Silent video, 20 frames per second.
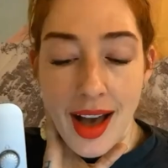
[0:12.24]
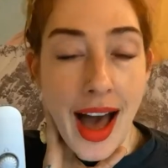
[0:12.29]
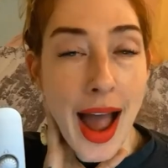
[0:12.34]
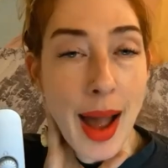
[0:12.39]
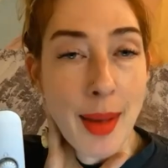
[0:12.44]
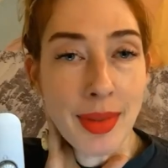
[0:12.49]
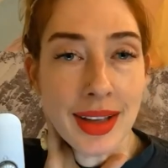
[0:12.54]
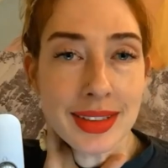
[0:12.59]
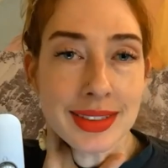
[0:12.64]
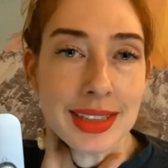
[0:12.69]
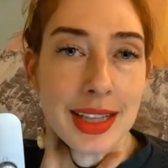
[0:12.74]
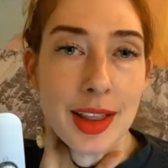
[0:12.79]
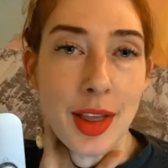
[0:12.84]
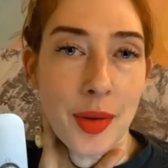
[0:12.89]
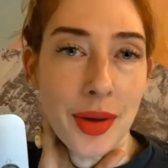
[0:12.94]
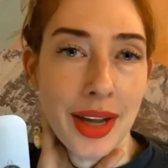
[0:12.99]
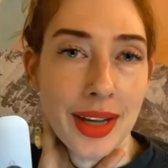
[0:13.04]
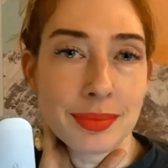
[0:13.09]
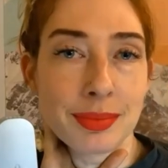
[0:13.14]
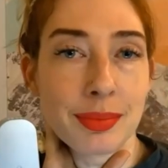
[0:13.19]
I'm Lesley
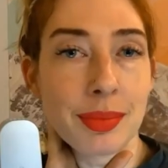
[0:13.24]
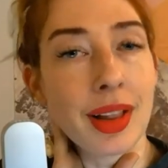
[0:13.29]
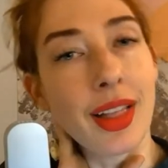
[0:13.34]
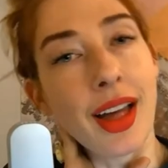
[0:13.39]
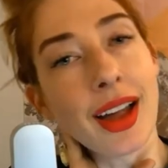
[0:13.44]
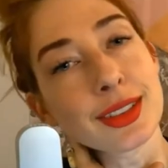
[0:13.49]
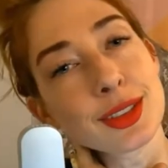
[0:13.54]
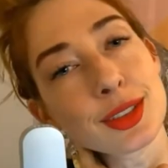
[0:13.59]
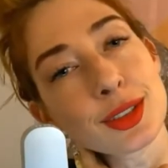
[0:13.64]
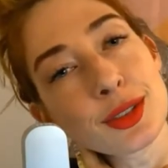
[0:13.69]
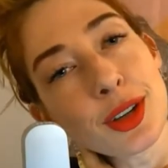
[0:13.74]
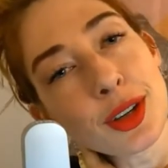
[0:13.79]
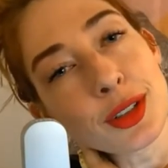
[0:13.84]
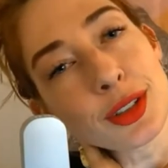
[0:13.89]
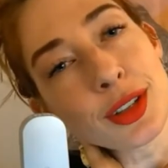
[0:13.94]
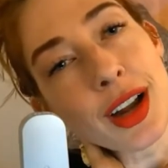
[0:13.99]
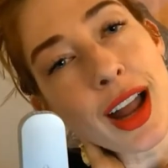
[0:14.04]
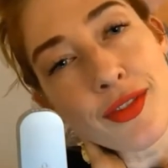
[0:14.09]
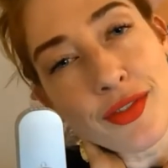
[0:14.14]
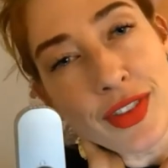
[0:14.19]
Logan, Pilates
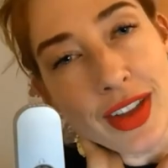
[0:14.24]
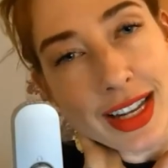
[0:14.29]
instructor and